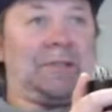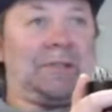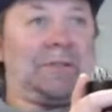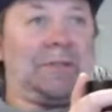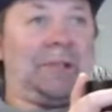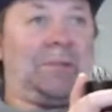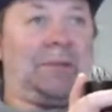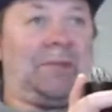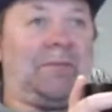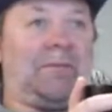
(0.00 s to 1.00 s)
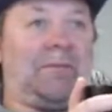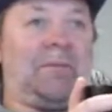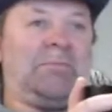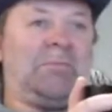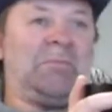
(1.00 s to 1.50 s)
It was in the mid
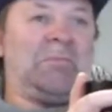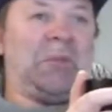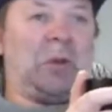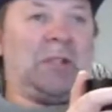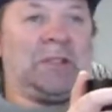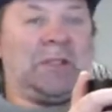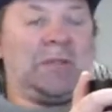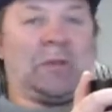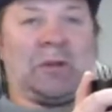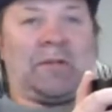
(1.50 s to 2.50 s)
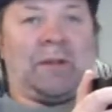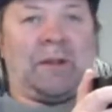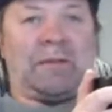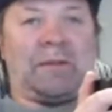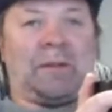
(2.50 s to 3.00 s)
40s, like
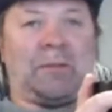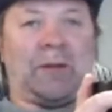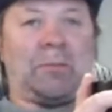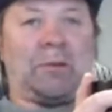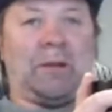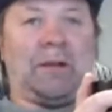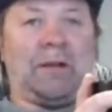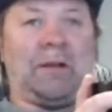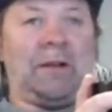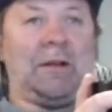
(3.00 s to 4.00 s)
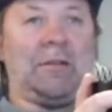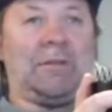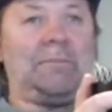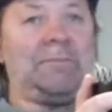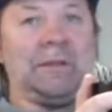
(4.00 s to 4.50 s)
45. I was out playing in the yard,
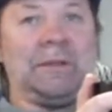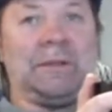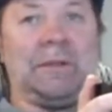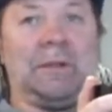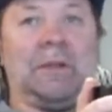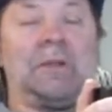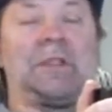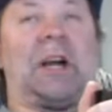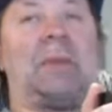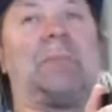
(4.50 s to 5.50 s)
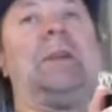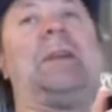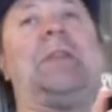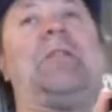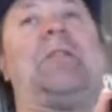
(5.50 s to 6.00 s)
chomping
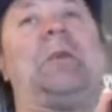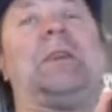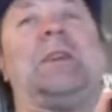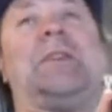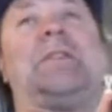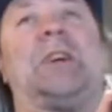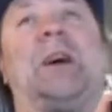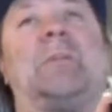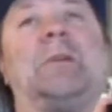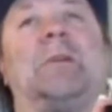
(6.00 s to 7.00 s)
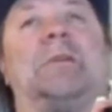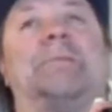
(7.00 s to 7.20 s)
leaves with the leaf chomper